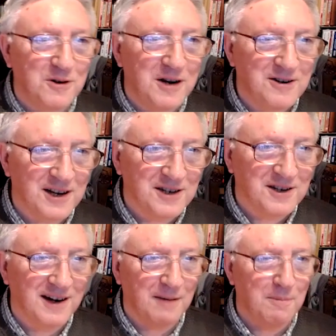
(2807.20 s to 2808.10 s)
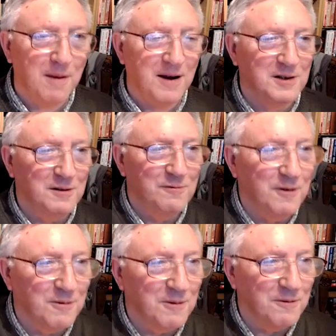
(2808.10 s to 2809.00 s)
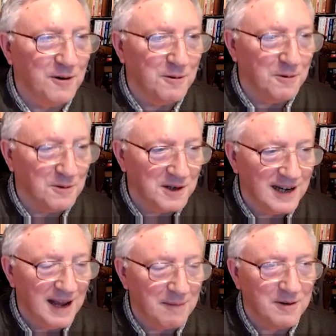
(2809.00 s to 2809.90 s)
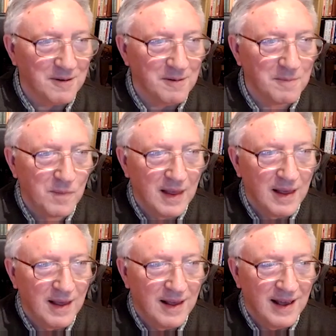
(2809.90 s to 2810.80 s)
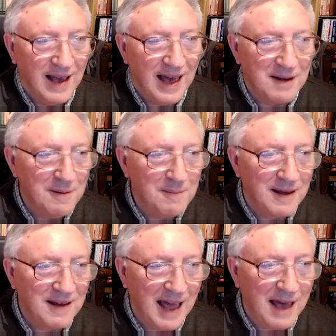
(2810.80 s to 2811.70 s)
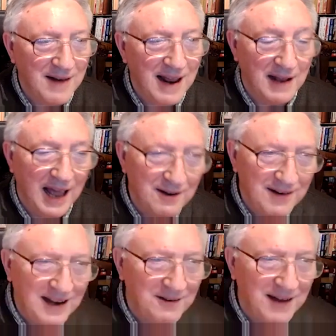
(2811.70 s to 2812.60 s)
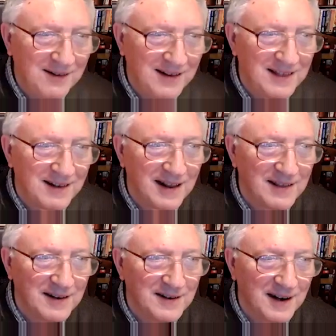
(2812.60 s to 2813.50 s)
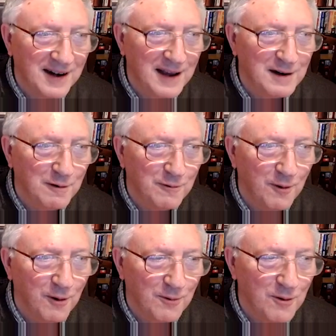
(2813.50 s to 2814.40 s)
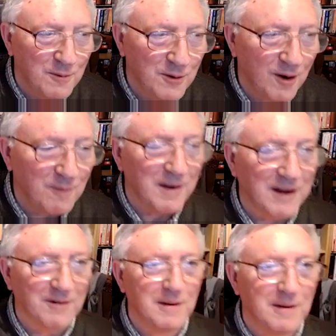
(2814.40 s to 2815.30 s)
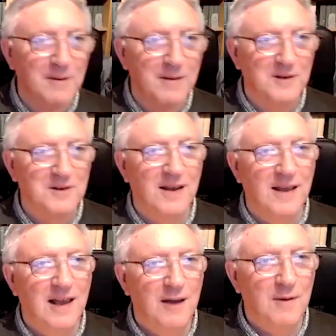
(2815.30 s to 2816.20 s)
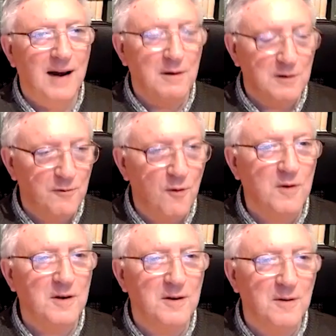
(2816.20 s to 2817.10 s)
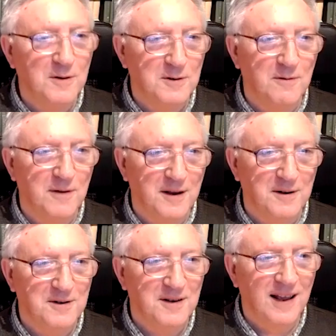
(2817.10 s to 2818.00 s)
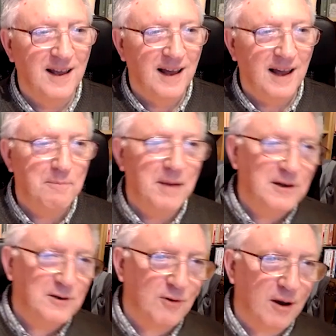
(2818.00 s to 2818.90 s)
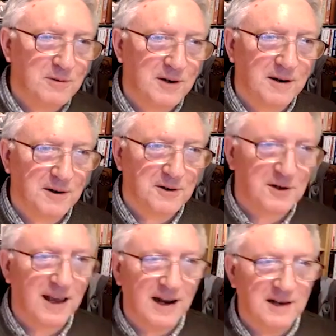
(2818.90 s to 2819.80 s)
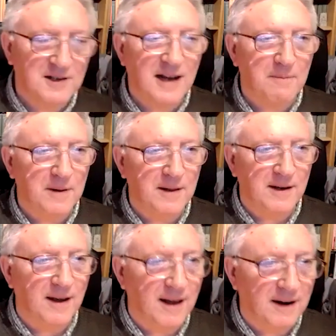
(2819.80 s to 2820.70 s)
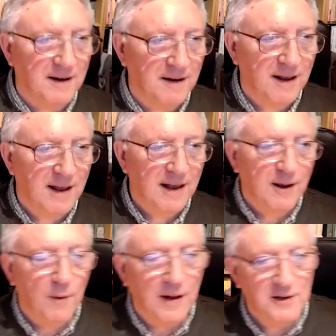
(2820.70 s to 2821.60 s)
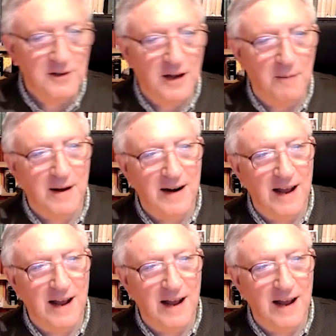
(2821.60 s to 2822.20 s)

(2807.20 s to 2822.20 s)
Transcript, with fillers: are interesting, like Marx's foot footnotes in Capital. I remember, I, re- I read it, I read the, the Decline and Fall. Rob, Rob might remember this. When I was 14 years of age, I pinched Rob's little chair. I sat up in the garden one summer and I